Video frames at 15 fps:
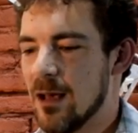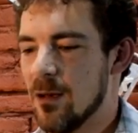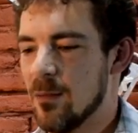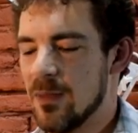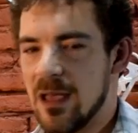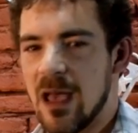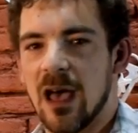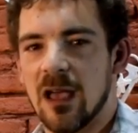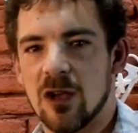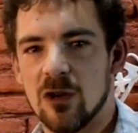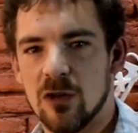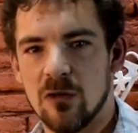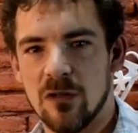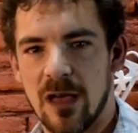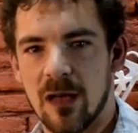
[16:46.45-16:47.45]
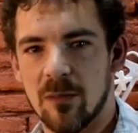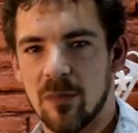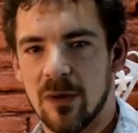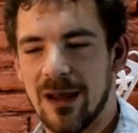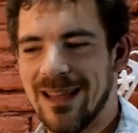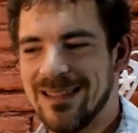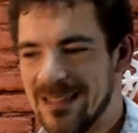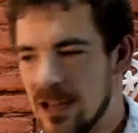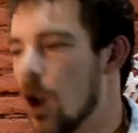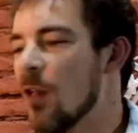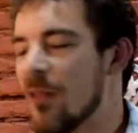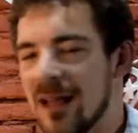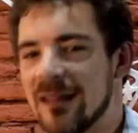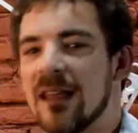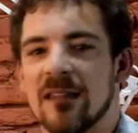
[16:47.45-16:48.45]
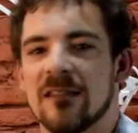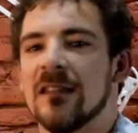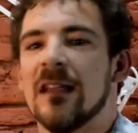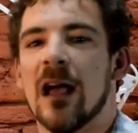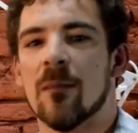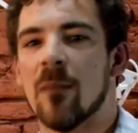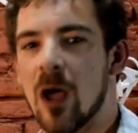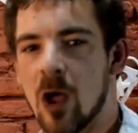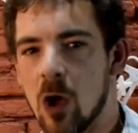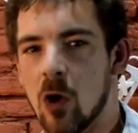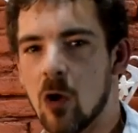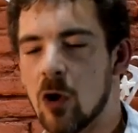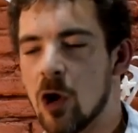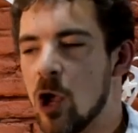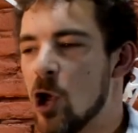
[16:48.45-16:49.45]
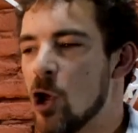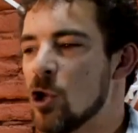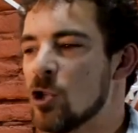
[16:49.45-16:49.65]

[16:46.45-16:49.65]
um, yeah I could do that but I did all that testing on my own